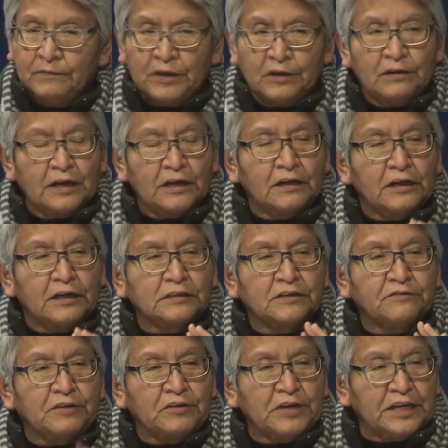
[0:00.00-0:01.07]
You know, it's
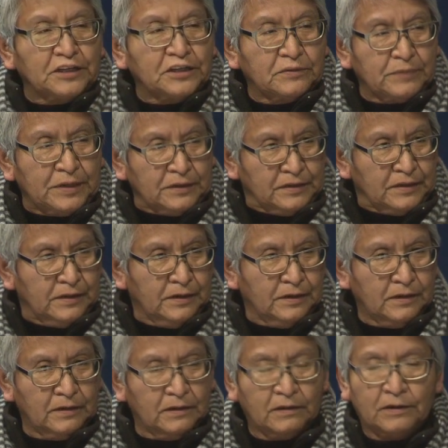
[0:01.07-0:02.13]
a very intimate
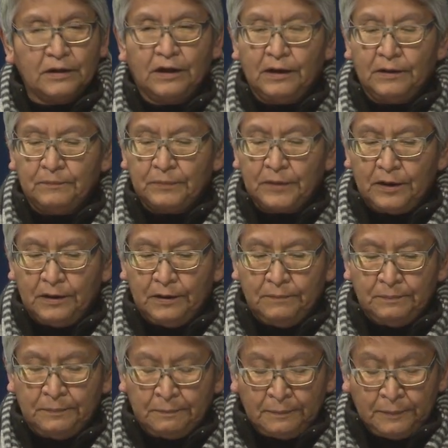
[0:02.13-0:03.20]
thing